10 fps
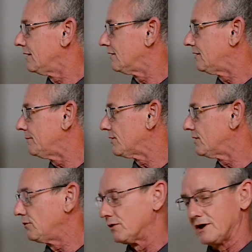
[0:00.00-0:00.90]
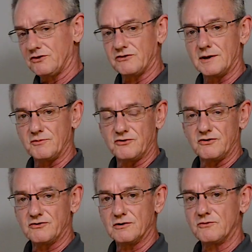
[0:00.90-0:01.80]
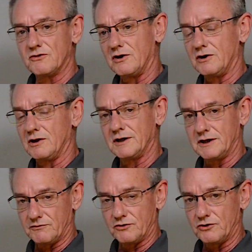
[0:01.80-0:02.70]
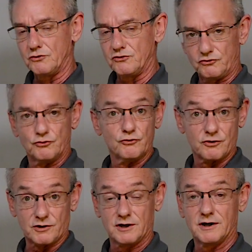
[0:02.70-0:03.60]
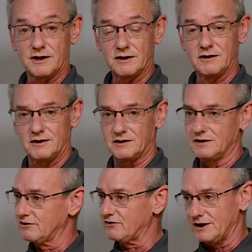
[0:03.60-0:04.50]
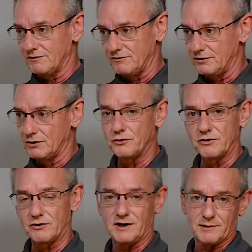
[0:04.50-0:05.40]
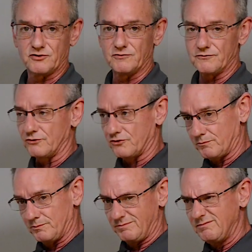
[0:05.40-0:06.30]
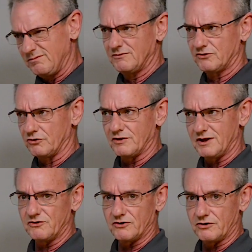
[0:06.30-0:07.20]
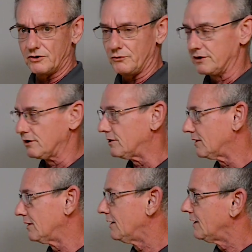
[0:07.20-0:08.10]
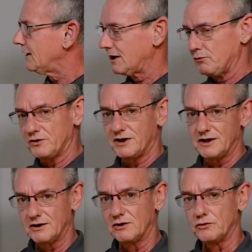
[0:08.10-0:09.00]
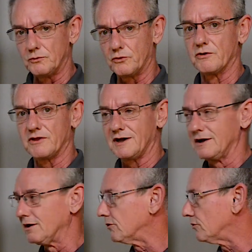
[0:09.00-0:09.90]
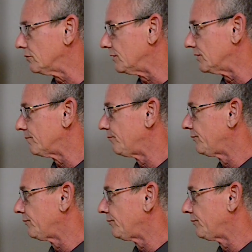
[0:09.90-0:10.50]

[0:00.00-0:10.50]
Typically, when I set up systems, all I ever do is use the cut, unless I have no other option for certain things that are going on. And we'll get into a little more of that in a little bit.